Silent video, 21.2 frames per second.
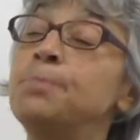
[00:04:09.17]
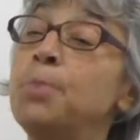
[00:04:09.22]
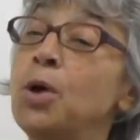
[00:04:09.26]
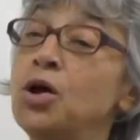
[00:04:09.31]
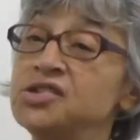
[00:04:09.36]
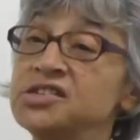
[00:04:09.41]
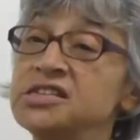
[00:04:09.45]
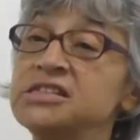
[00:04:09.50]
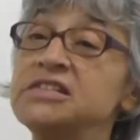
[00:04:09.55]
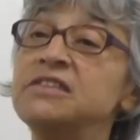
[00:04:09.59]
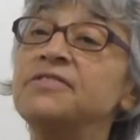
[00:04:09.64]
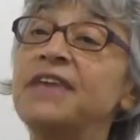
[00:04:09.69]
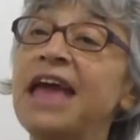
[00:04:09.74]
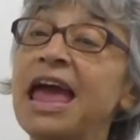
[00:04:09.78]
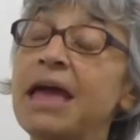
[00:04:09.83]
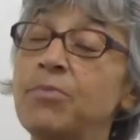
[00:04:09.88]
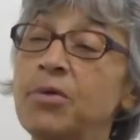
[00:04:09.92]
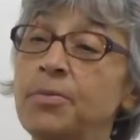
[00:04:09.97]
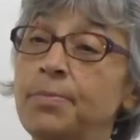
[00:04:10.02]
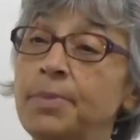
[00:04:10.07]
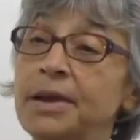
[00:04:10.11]
positive
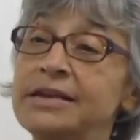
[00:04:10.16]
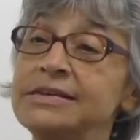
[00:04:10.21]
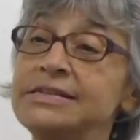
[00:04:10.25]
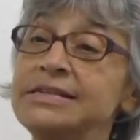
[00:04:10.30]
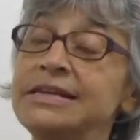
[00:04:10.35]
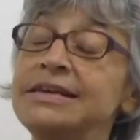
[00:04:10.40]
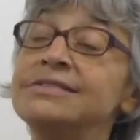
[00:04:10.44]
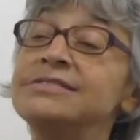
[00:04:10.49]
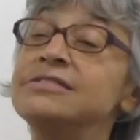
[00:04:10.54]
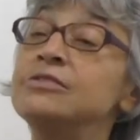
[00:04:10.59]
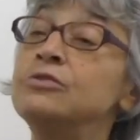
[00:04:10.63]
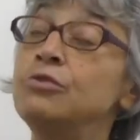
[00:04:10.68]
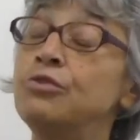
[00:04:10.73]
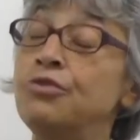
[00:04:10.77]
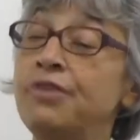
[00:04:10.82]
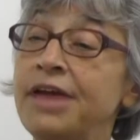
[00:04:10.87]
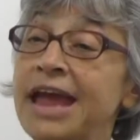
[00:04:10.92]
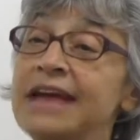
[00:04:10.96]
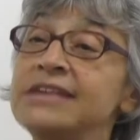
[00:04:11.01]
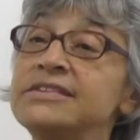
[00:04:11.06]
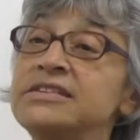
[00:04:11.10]
capabilities and
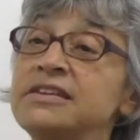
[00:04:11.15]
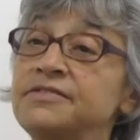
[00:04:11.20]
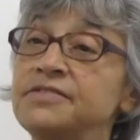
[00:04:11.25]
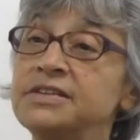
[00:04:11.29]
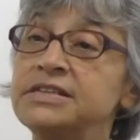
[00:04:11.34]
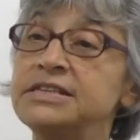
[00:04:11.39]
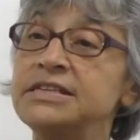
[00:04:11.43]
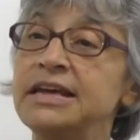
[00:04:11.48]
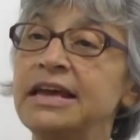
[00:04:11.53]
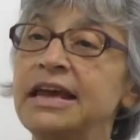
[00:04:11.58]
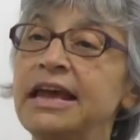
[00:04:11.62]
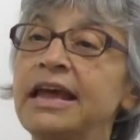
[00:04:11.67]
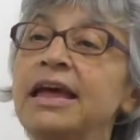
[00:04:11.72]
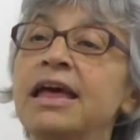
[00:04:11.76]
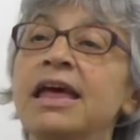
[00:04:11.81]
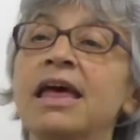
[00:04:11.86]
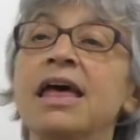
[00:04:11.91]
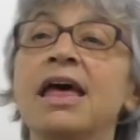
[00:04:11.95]
creativity,